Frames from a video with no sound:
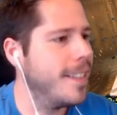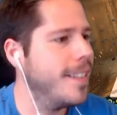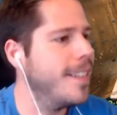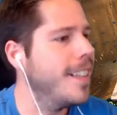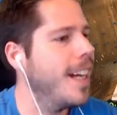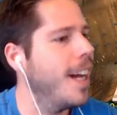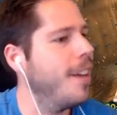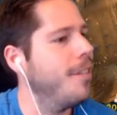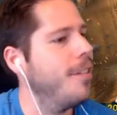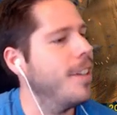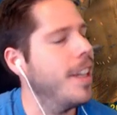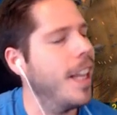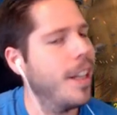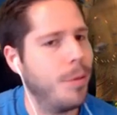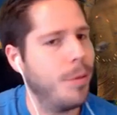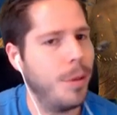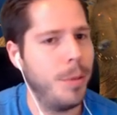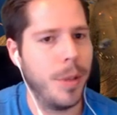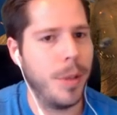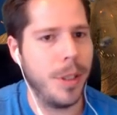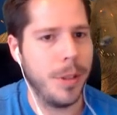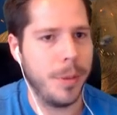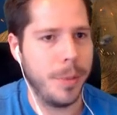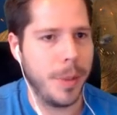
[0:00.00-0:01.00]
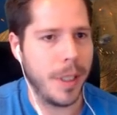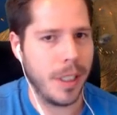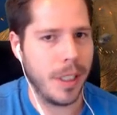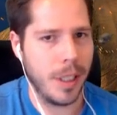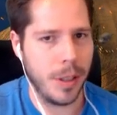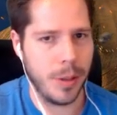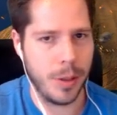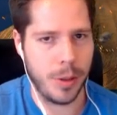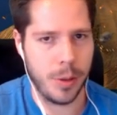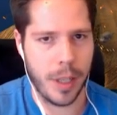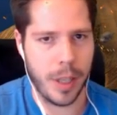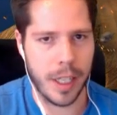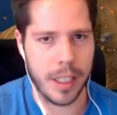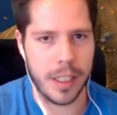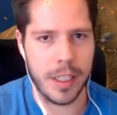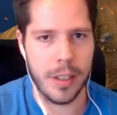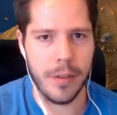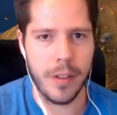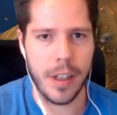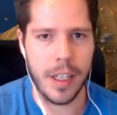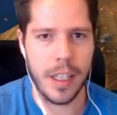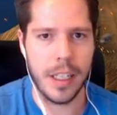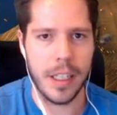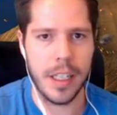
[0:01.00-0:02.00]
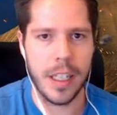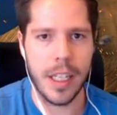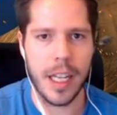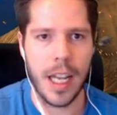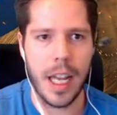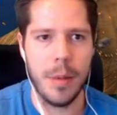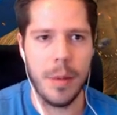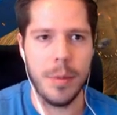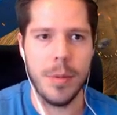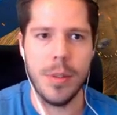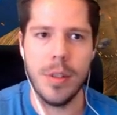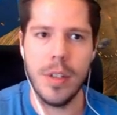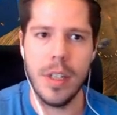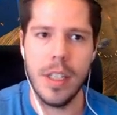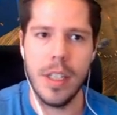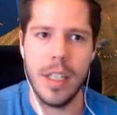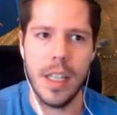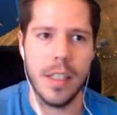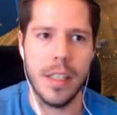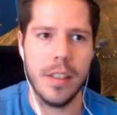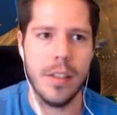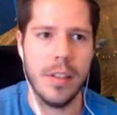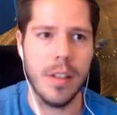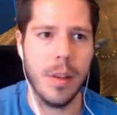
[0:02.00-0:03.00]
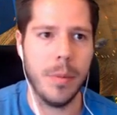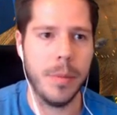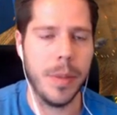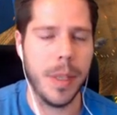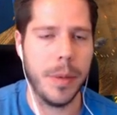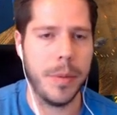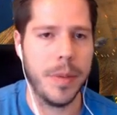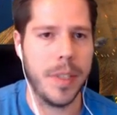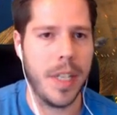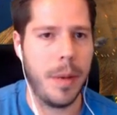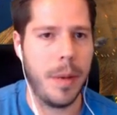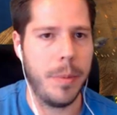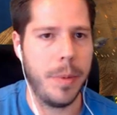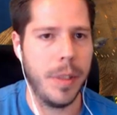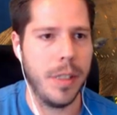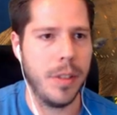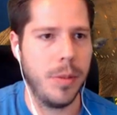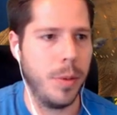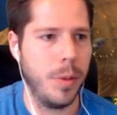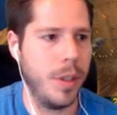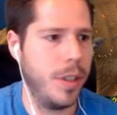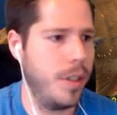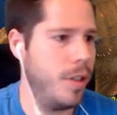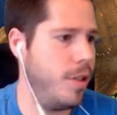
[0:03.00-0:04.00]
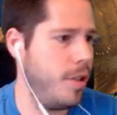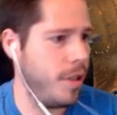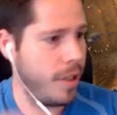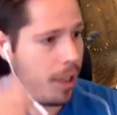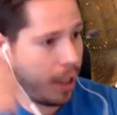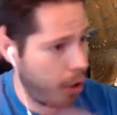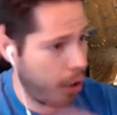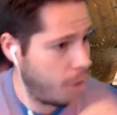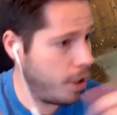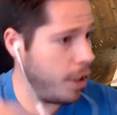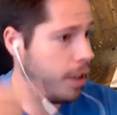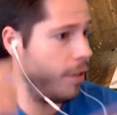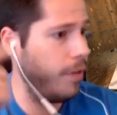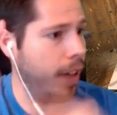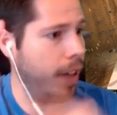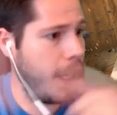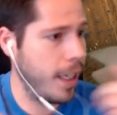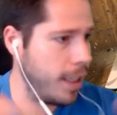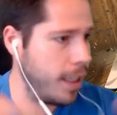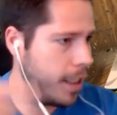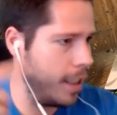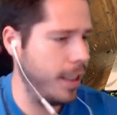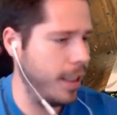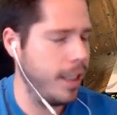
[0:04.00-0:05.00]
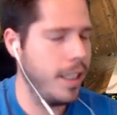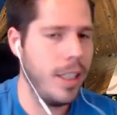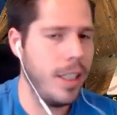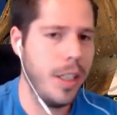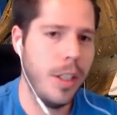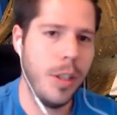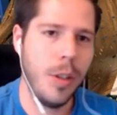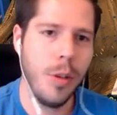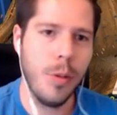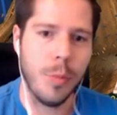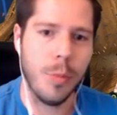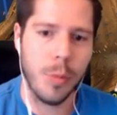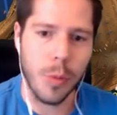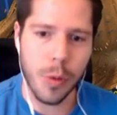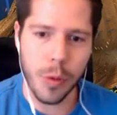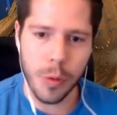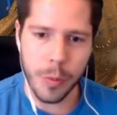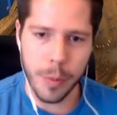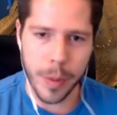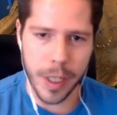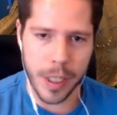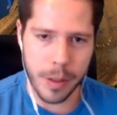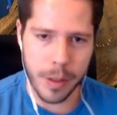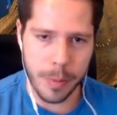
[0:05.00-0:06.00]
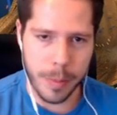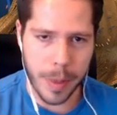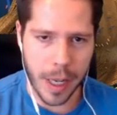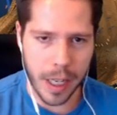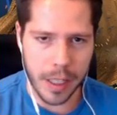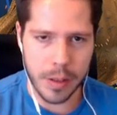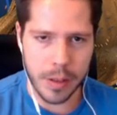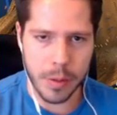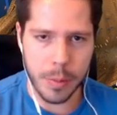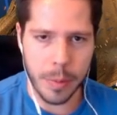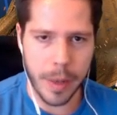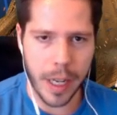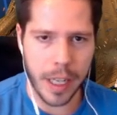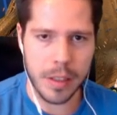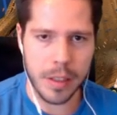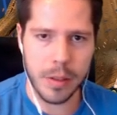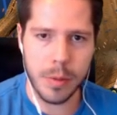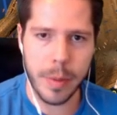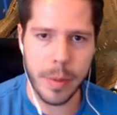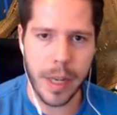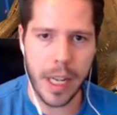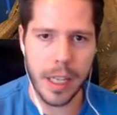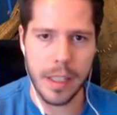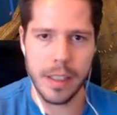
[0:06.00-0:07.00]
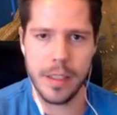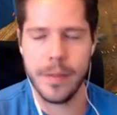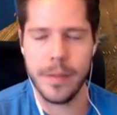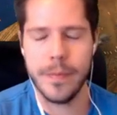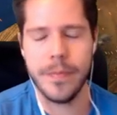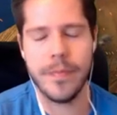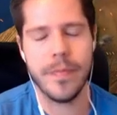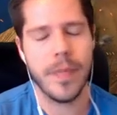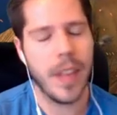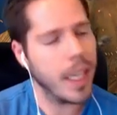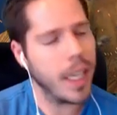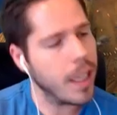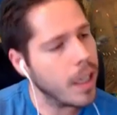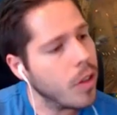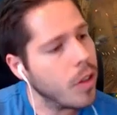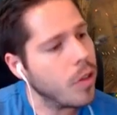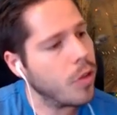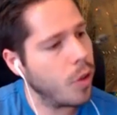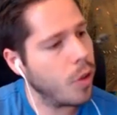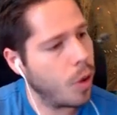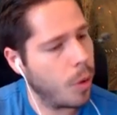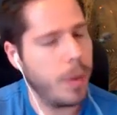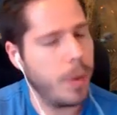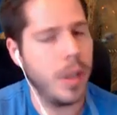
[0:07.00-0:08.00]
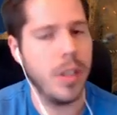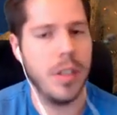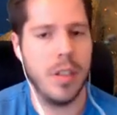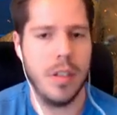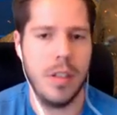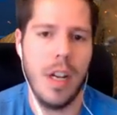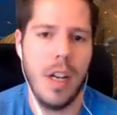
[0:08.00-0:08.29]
I feel like we must be close to activating the hype train that sometimes happens when there's a lot of like movement back to back to back. Thank you so much.